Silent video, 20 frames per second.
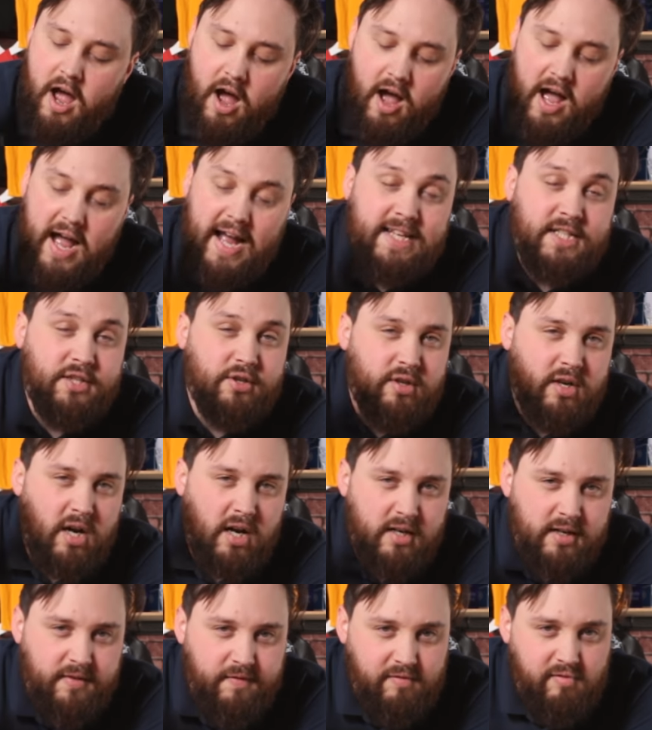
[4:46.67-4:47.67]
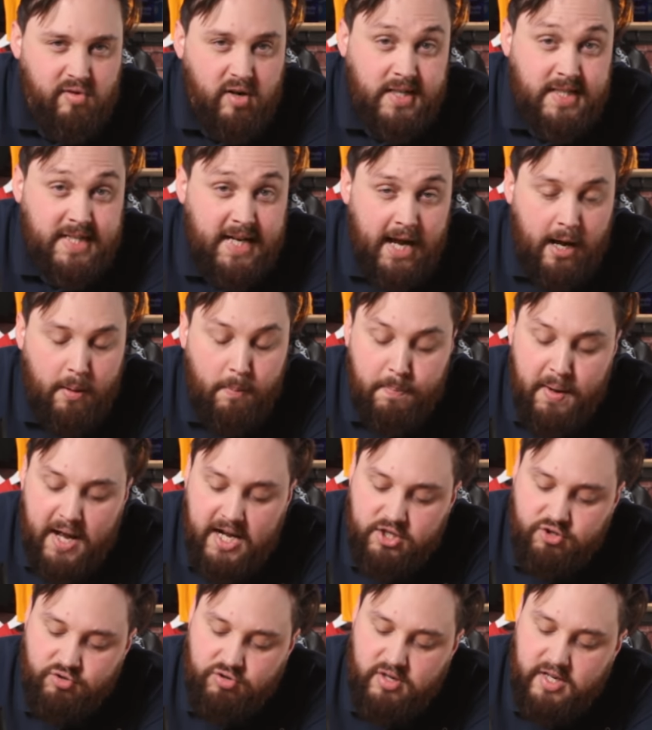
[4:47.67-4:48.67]
As you kind of run down
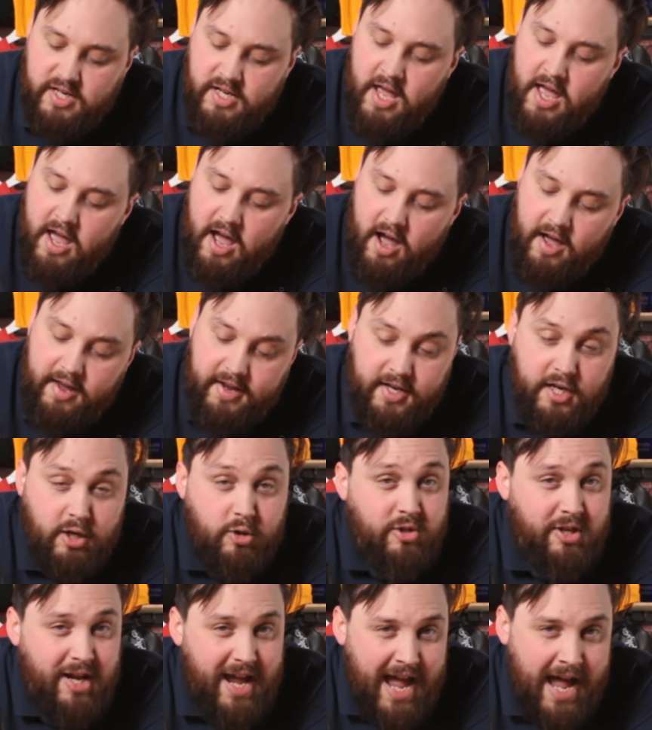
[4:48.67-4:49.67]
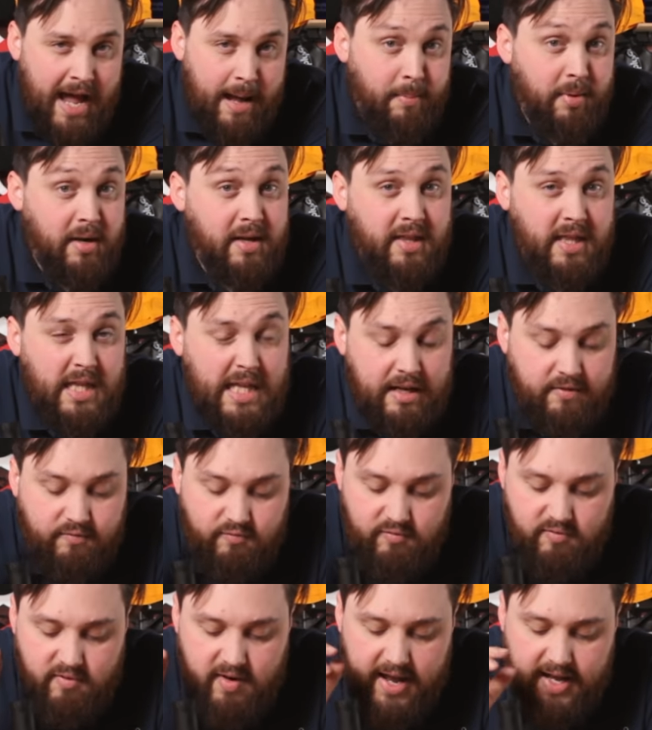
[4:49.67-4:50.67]
battery, it goes to amber and then
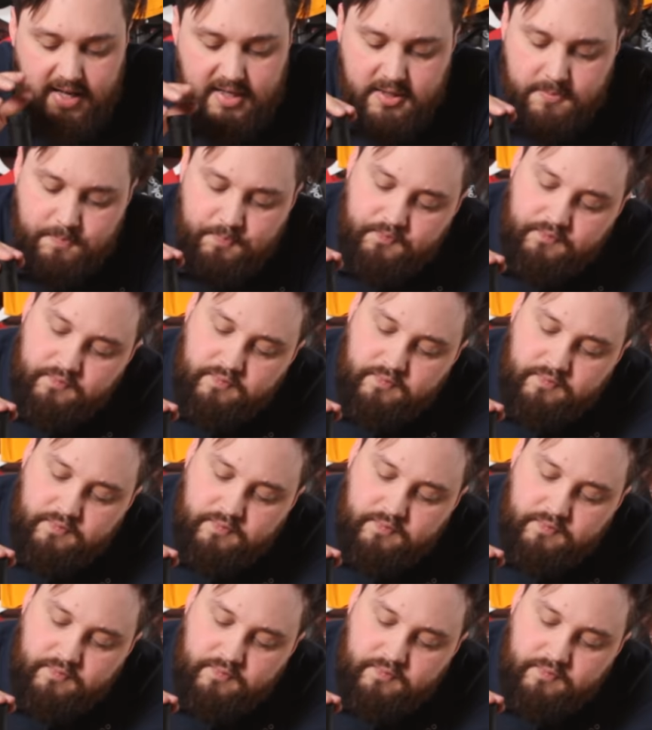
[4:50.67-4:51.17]
red.